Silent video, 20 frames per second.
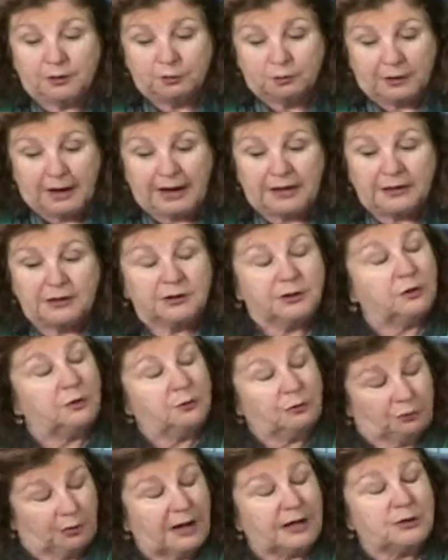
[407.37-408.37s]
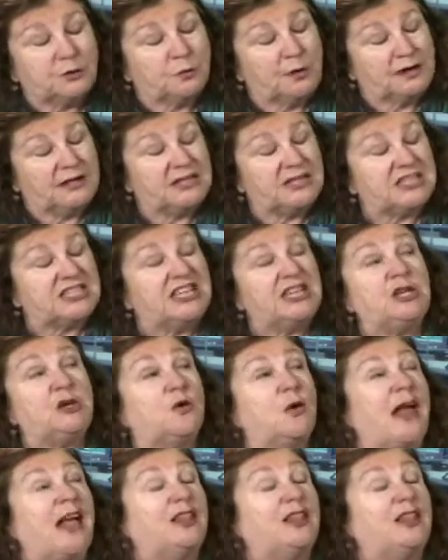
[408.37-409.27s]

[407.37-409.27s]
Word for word: gra the graduating senior